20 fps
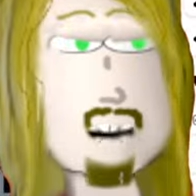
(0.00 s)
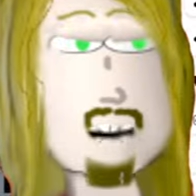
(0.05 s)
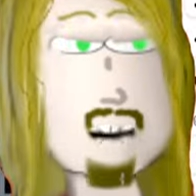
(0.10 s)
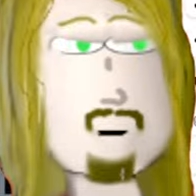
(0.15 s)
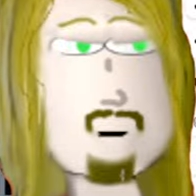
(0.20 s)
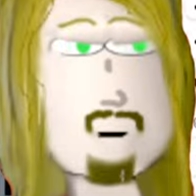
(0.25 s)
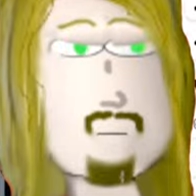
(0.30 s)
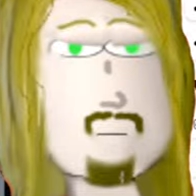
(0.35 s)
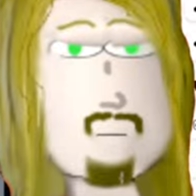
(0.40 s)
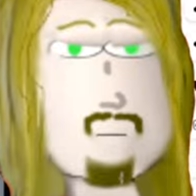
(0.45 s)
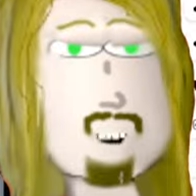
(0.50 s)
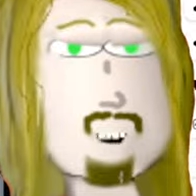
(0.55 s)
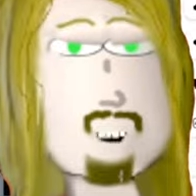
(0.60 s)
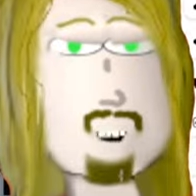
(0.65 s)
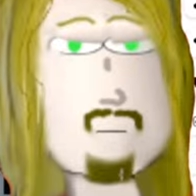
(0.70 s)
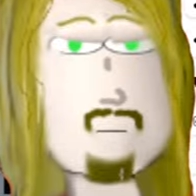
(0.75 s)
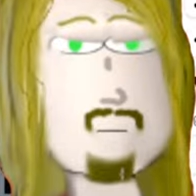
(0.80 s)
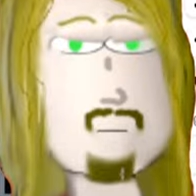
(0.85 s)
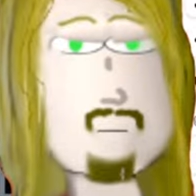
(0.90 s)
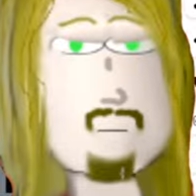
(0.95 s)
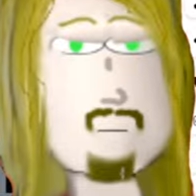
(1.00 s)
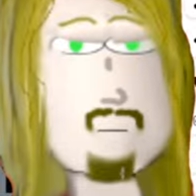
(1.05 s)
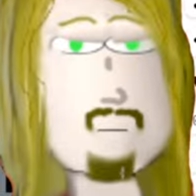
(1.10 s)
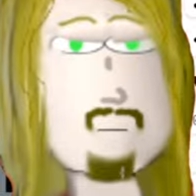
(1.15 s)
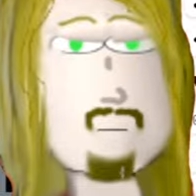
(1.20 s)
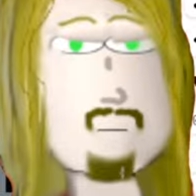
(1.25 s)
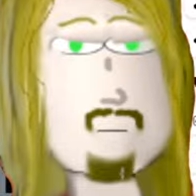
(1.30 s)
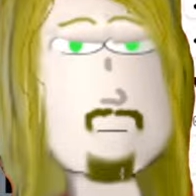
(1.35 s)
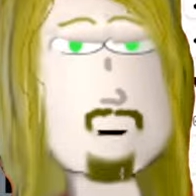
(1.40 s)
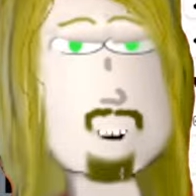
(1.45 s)
this has got to be
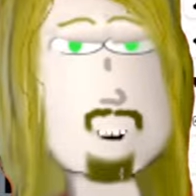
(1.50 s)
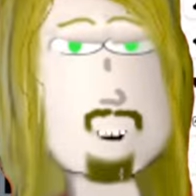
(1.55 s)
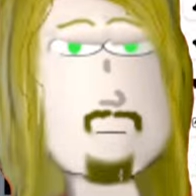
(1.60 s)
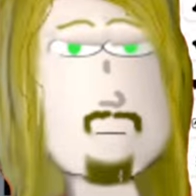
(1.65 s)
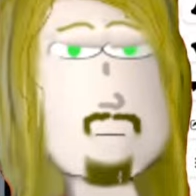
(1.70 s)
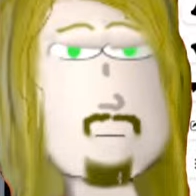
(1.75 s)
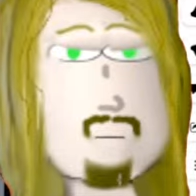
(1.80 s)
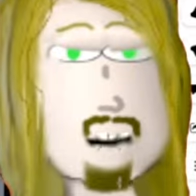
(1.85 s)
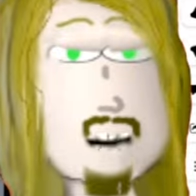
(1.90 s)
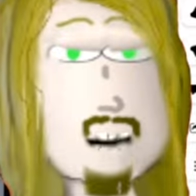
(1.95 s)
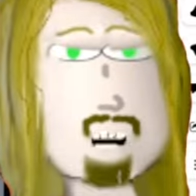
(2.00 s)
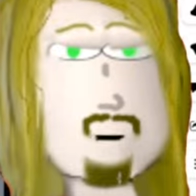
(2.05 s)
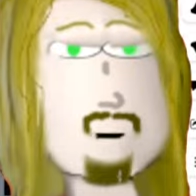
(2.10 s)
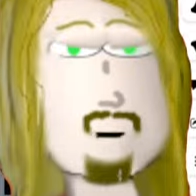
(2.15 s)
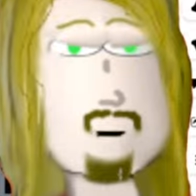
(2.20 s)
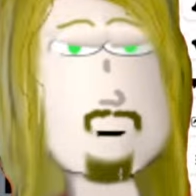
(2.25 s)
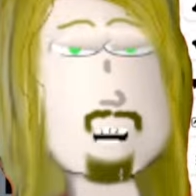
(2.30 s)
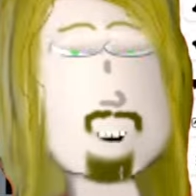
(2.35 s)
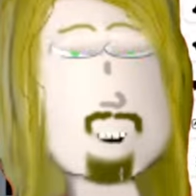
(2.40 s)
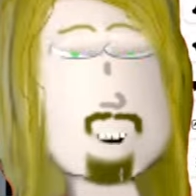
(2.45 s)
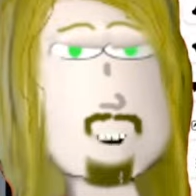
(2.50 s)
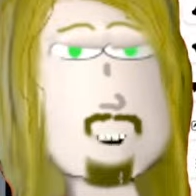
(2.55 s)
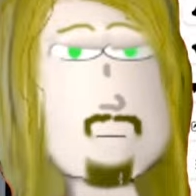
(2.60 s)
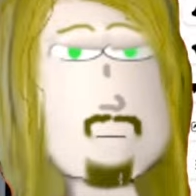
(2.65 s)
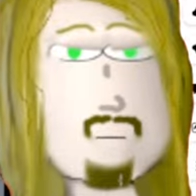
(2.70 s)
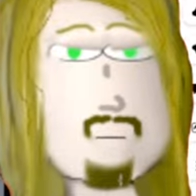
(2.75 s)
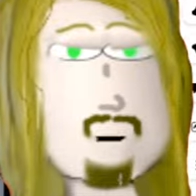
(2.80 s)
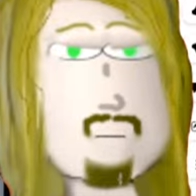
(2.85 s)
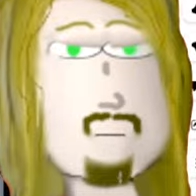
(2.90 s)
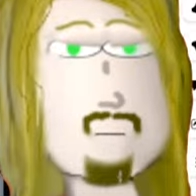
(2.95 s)
the worst history
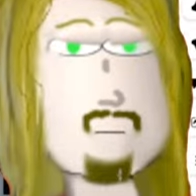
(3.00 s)
lesson